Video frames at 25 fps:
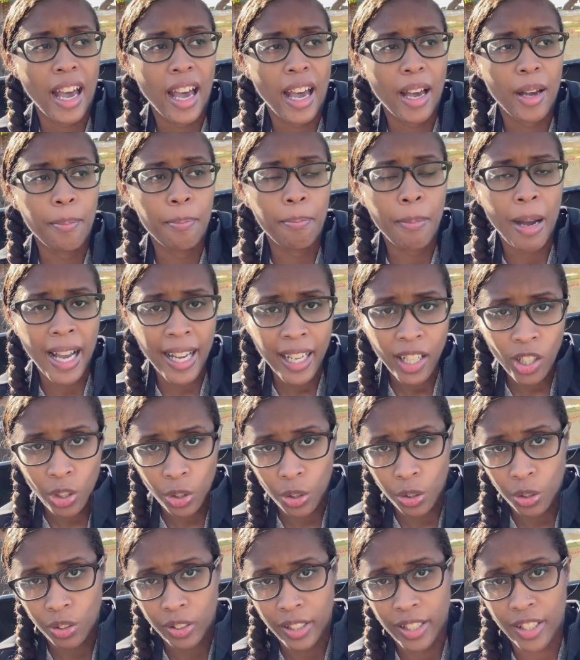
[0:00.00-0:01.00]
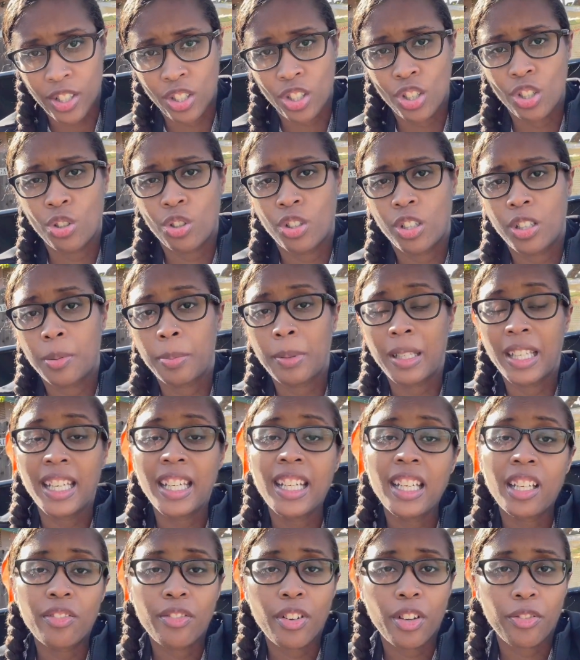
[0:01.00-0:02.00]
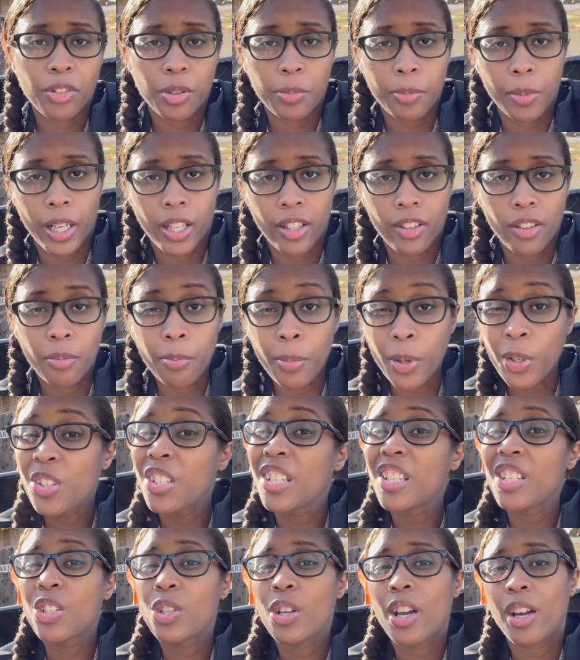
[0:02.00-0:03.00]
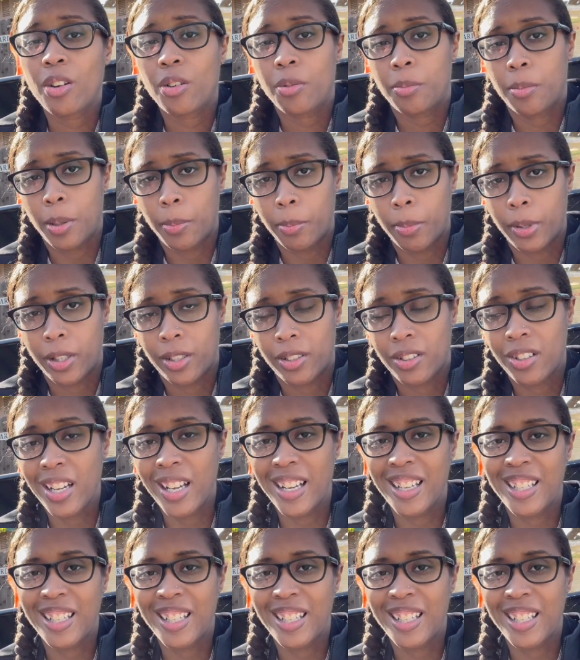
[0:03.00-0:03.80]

my goal is to do it at the beginning of every month, mostly so I remember.